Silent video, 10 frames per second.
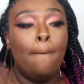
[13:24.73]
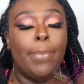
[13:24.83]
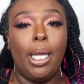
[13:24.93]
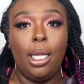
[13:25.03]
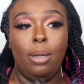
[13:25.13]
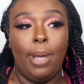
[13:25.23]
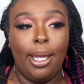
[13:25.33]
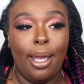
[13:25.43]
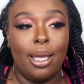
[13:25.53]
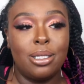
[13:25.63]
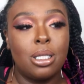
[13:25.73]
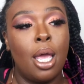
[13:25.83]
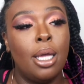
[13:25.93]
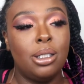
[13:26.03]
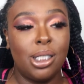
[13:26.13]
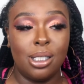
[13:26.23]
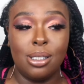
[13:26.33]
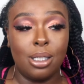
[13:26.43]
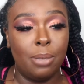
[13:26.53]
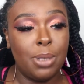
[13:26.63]
But anyway, guys, just to
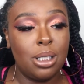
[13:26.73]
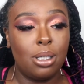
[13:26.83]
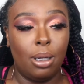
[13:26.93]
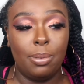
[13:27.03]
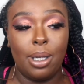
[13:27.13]
sum this up,